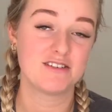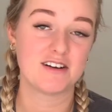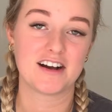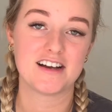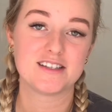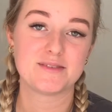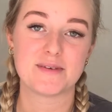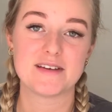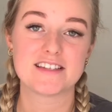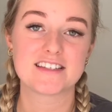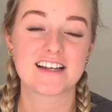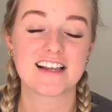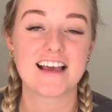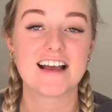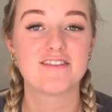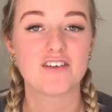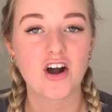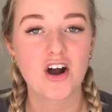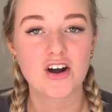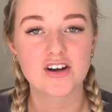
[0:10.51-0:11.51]
guys basically
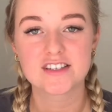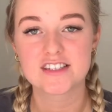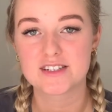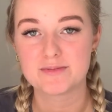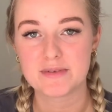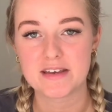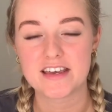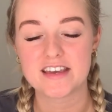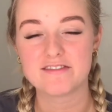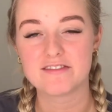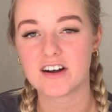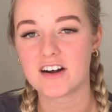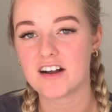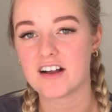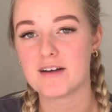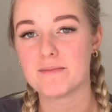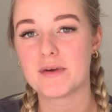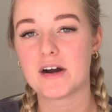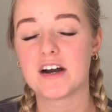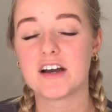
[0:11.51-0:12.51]
have asked me
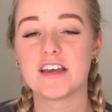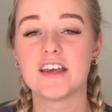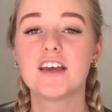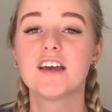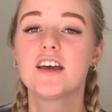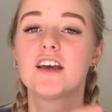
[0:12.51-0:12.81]
via my